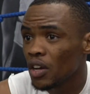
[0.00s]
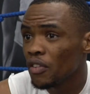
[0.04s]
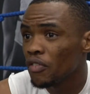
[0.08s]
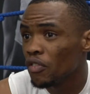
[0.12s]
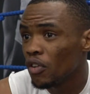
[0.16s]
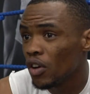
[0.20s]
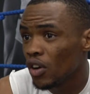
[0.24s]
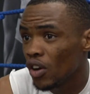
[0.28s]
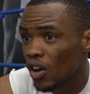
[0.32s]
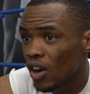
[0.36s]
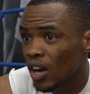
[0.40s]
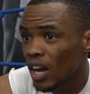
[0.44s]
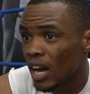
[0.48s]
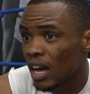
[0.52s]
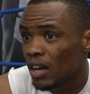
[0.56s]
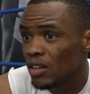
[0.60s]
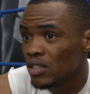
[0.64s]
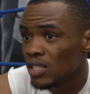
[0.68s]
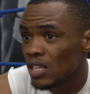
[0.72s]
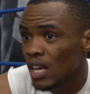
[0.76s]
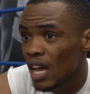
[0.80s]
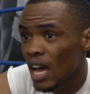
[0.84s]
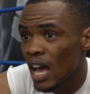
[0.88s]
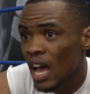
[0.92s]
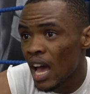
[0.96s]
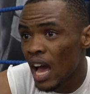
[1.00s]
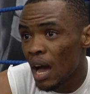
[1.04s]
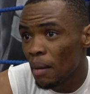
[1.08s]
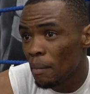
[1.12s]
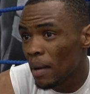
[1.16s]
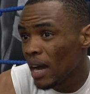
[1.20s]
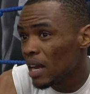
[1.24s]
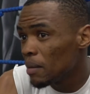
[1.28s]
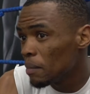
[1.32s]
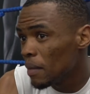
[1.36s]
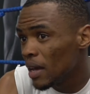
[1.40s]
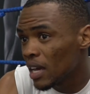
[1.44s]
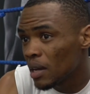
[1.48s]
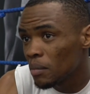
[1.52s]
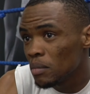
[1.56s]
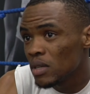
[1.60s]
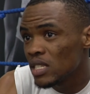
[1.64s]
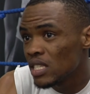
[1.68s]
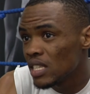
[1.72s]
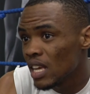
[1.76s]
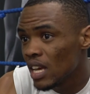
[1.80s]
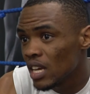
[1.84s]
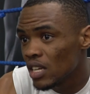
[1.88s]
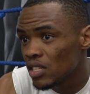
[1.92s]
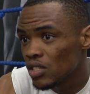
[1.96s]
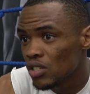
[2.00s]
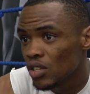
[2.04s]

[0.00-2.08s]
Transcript: for a knockout, I might make mistakes.